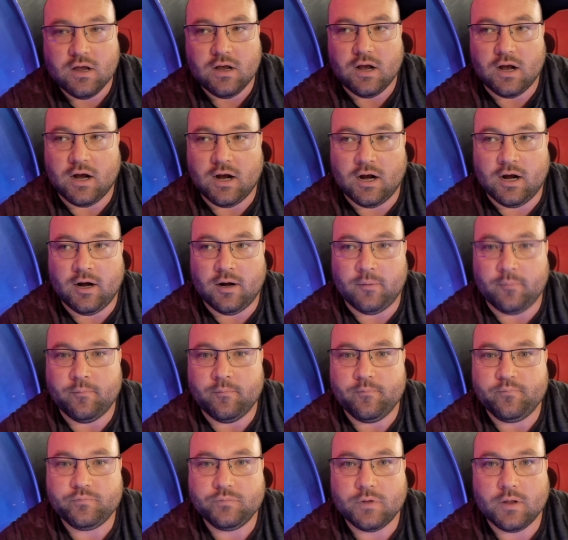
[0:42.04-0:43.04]

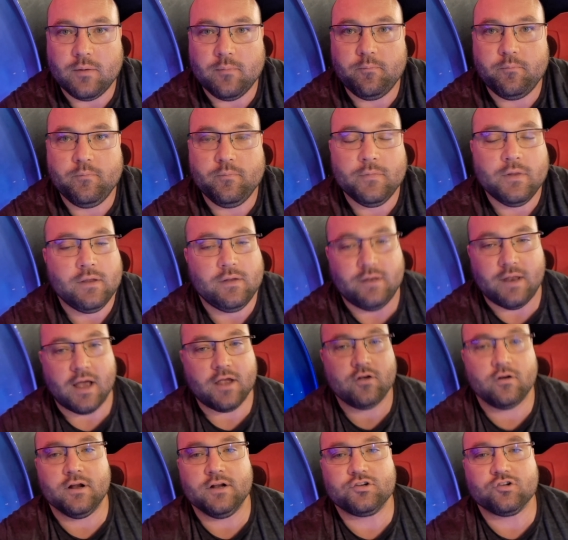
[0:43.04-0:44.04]

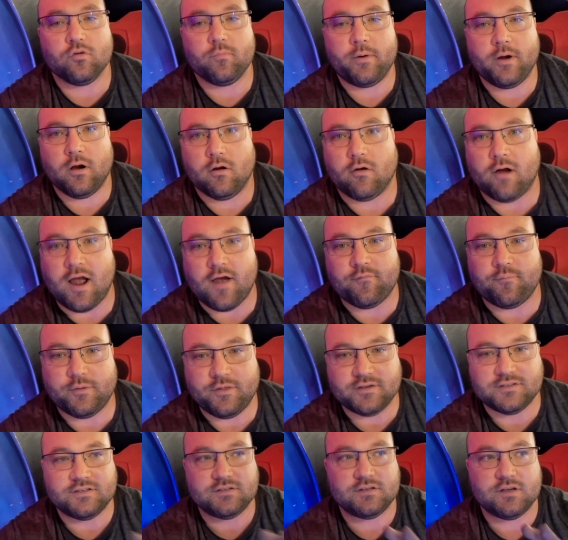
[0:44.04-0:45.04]
Not your intro paragraph,
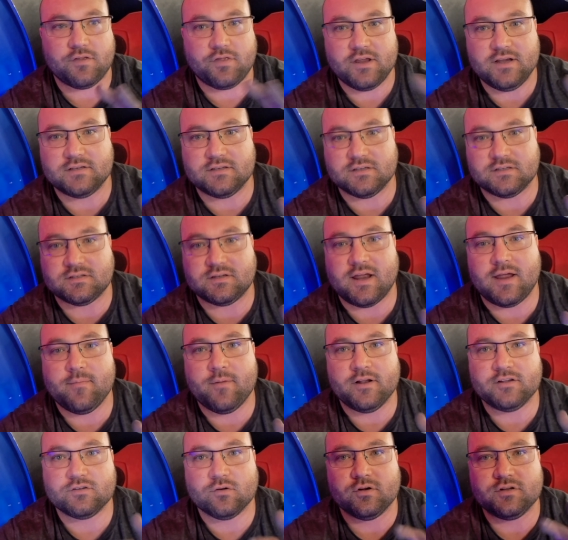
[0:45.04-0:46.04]
but this is a thesis
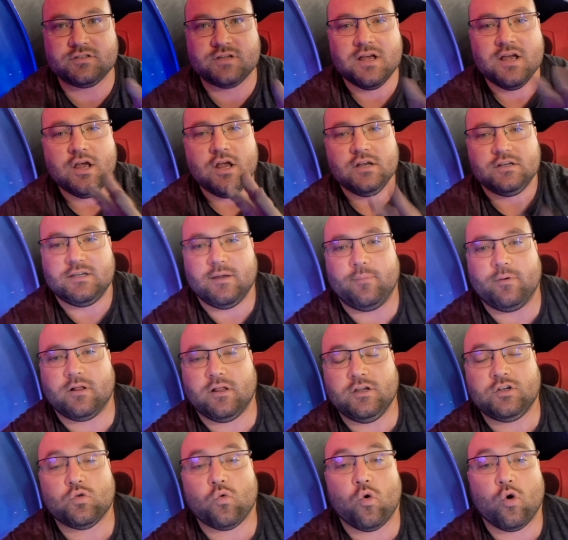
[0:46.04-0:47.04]
statement. So it's
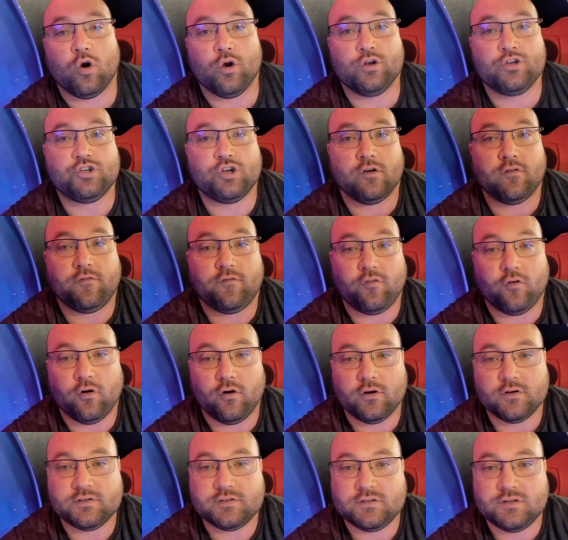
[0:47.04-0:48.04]
typically towards
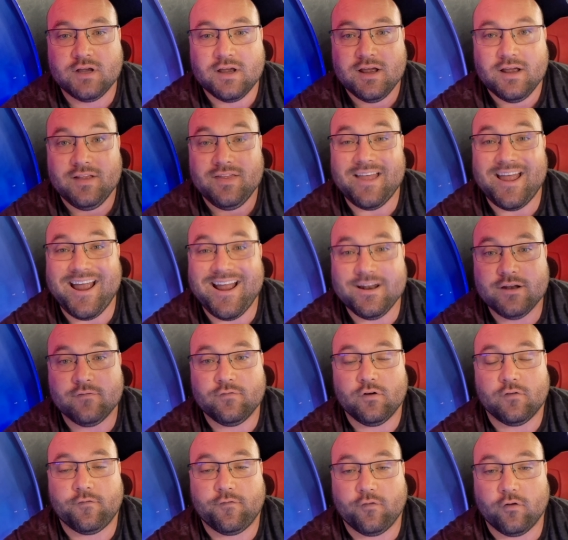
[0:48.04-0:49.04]
the end
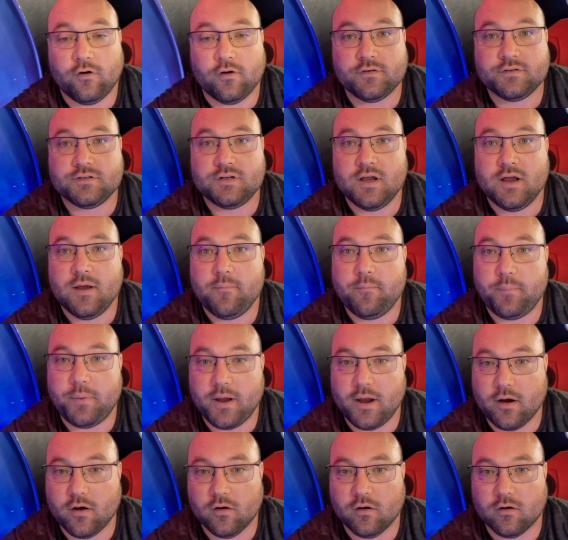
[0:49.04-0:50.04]
of your first
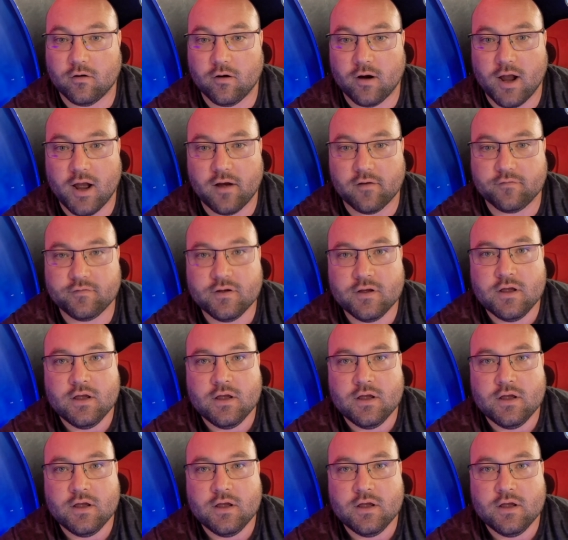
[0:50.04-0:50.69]
paragraph.